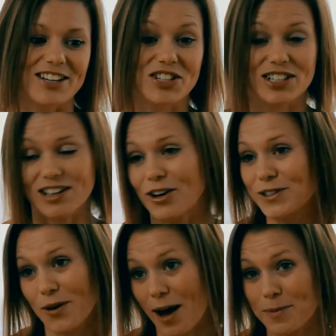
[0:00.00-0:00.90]
And she
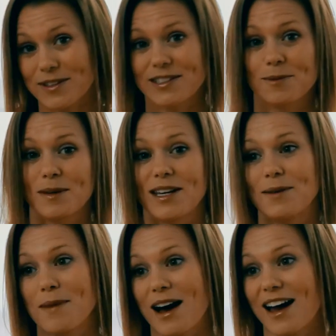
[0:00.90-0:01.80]
also happens to
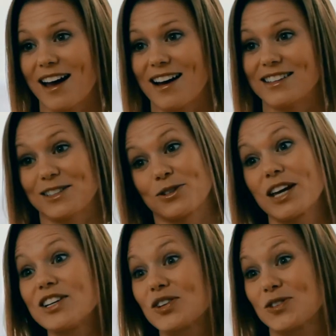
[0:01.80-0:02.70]
be my
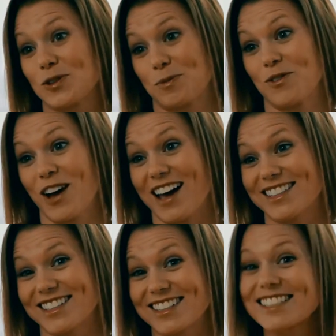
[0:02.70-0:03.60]
dissertation
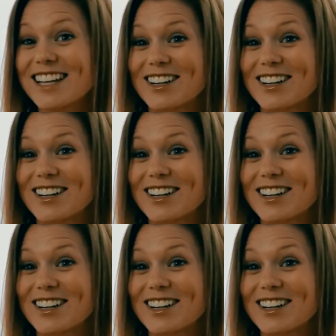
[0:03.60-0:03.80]
supervisor.